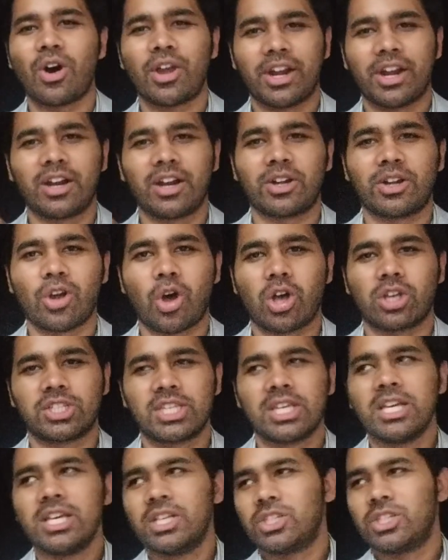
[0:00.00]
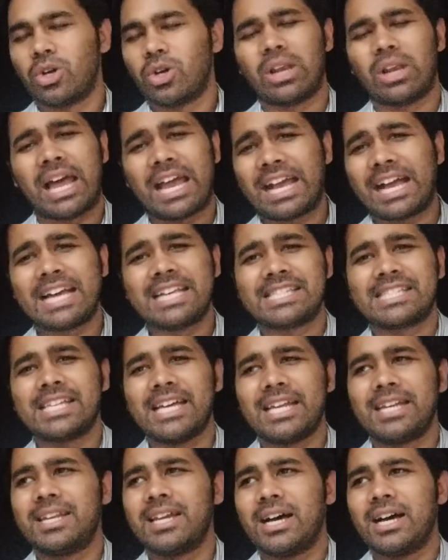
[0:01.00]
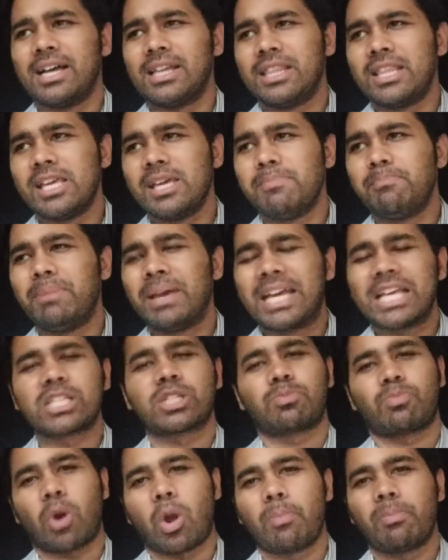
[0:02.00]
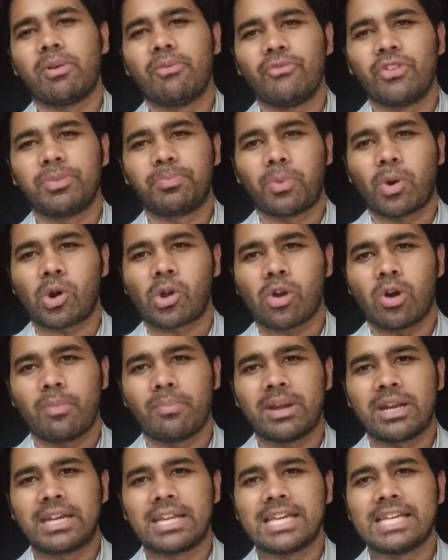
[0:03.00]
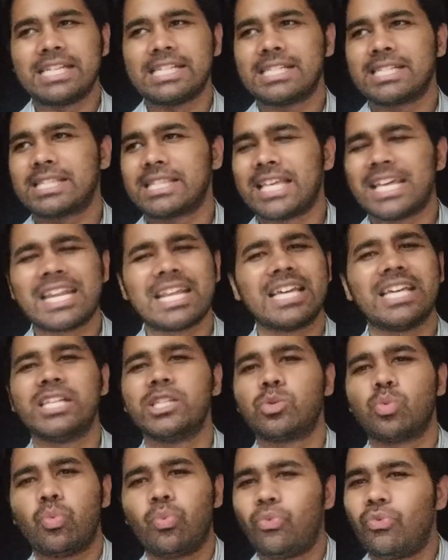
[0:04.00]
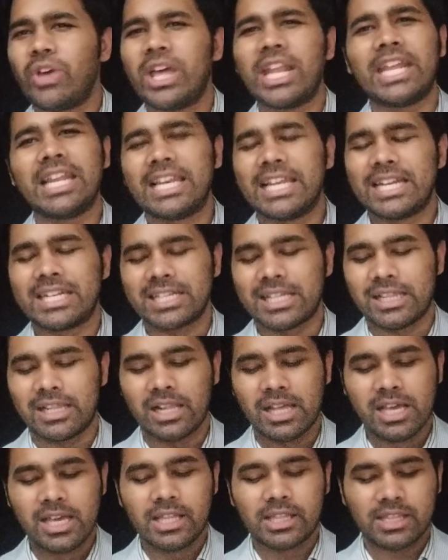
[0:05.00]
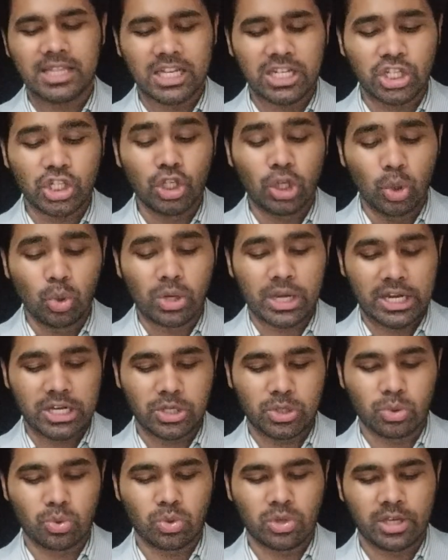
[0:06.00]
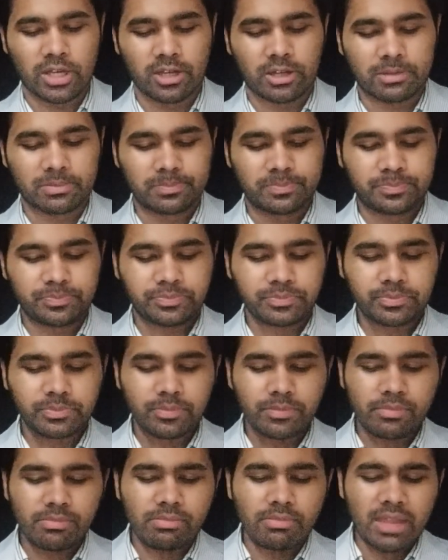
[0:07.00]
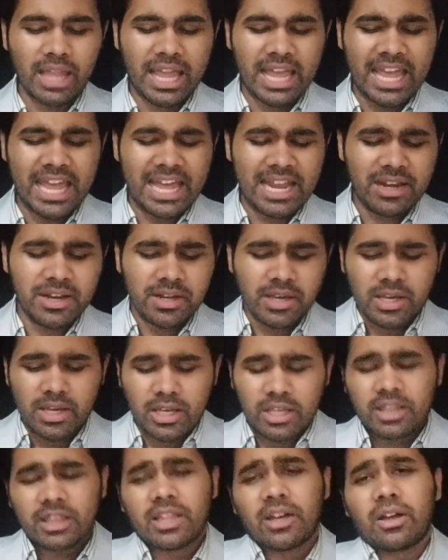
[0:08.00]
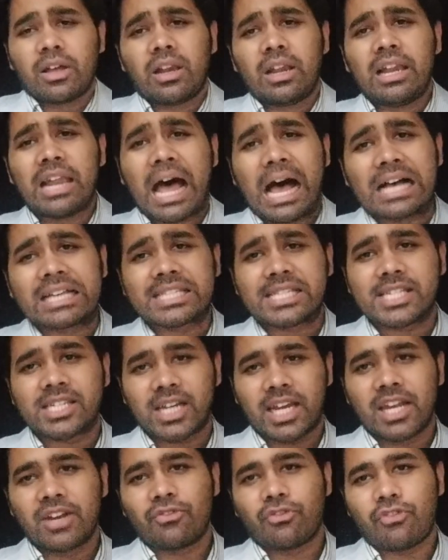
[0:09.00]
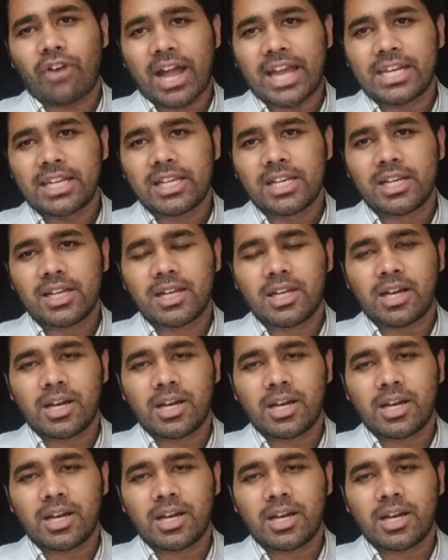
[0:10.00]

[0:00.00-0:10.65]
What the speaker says: on a toss. So like I said, the biggest problem with procurement is there is very little that you can do here. And the last and final